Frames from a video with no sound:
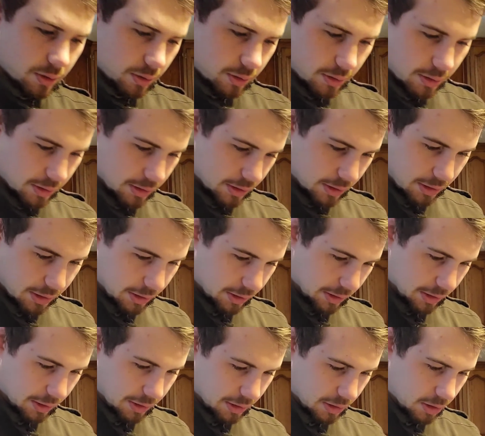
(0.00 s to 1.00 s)
let's see,
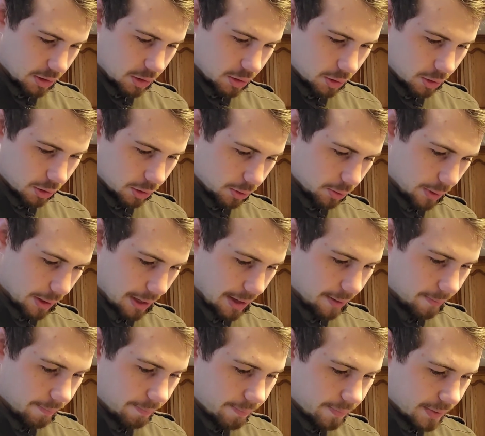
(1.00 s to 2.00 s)
and stir
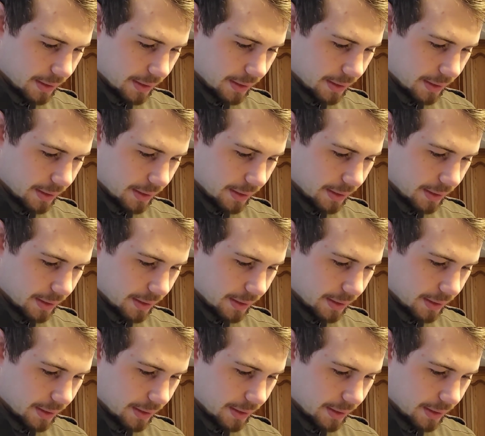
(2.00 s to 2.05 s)
around.